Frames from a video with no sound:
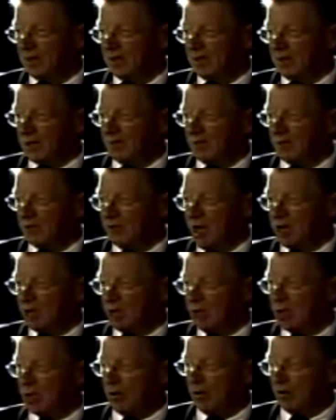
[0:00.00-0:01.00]
His name is
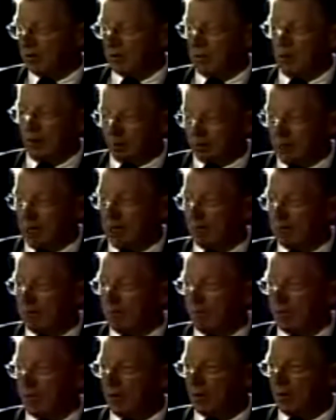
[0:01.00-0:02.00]
John well, or, or uh,
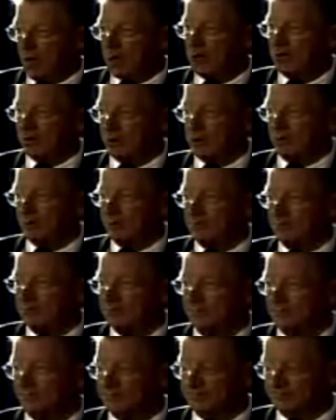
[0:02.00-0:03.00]
uh, Wellstone.
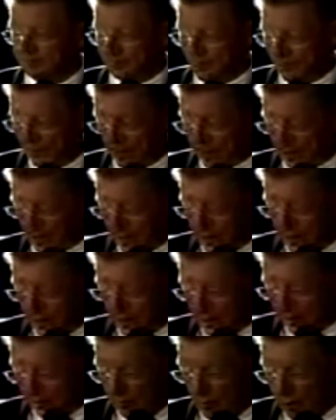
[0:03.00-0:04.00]

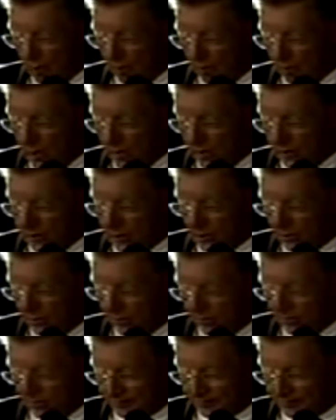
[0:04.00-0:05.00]
Paul Wellstone. All
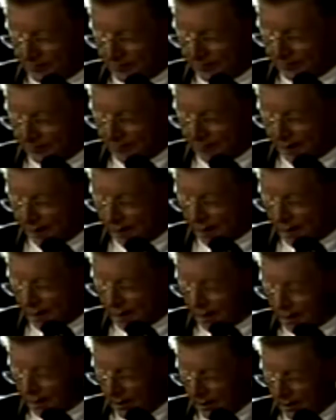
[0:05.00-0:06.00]
right, hurts the anecdote when you
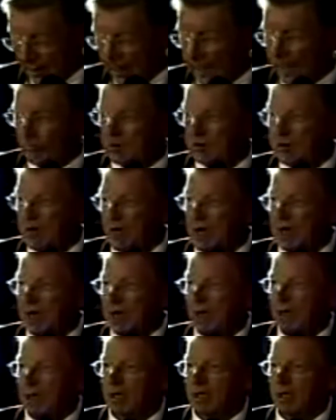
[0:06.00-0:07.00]
can't remember your friend's
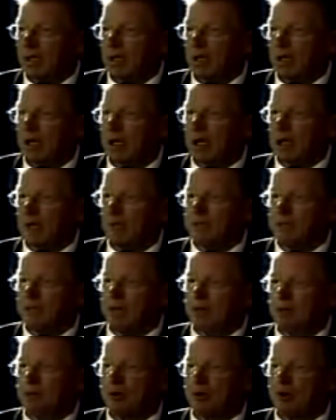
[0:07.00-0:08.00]
name. he
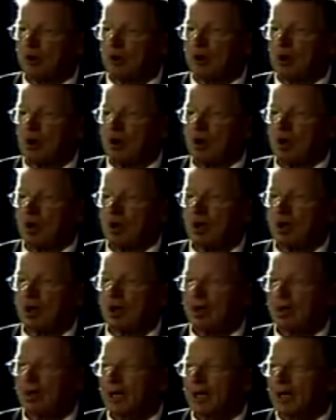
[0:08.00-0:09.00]
was a pure,
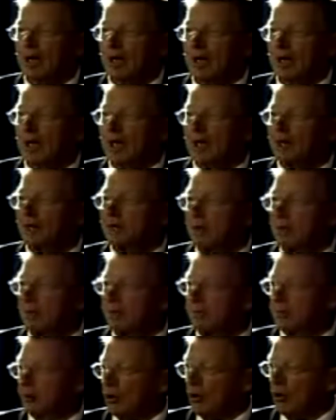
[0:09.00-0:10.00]
he was a
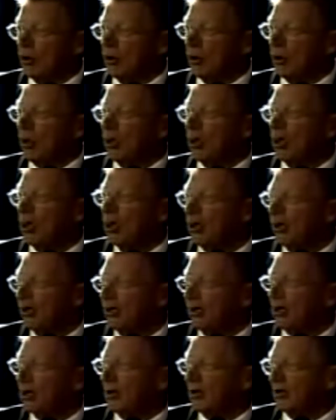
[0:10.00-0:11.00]
pure,
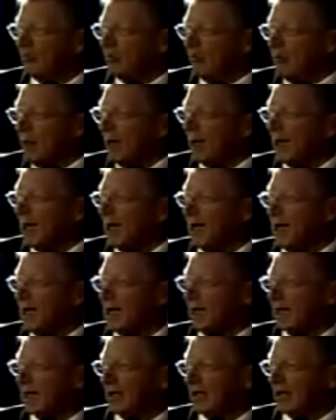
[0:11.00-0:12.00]

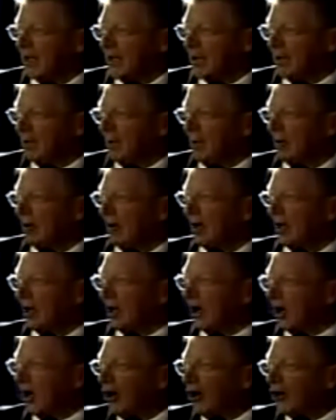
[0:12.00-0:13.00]
really liberal,
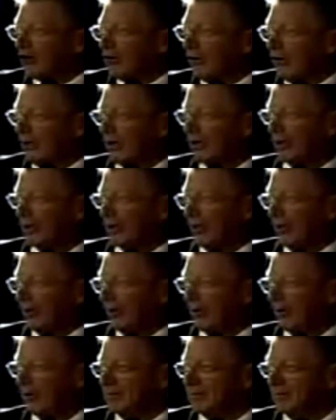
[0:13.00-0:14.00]
ultra.
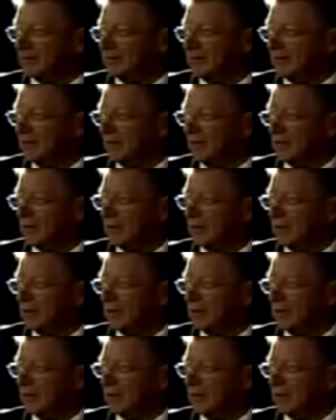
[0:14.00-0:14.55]
There it